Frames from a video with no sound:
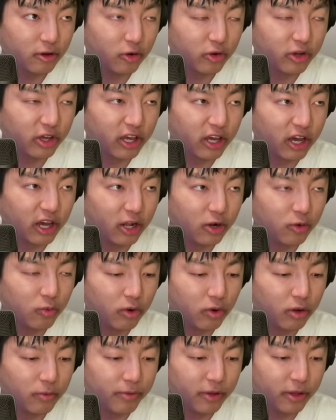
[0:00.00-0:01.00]
okay, I don't
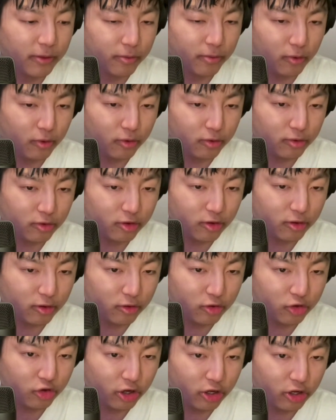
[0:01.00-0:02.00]
want people
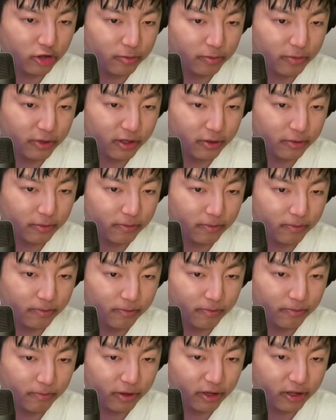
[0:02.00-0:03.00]
to judge me
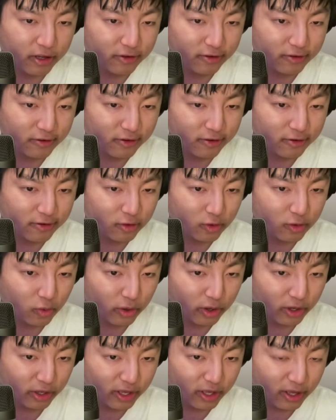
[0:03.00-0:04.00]
because this is
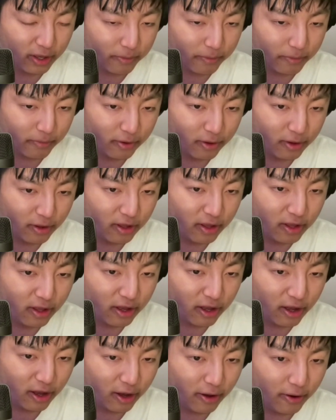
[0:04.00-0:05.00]
who I am
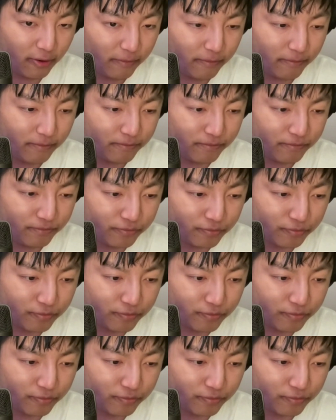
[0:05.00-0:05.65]
um, mm-hmm.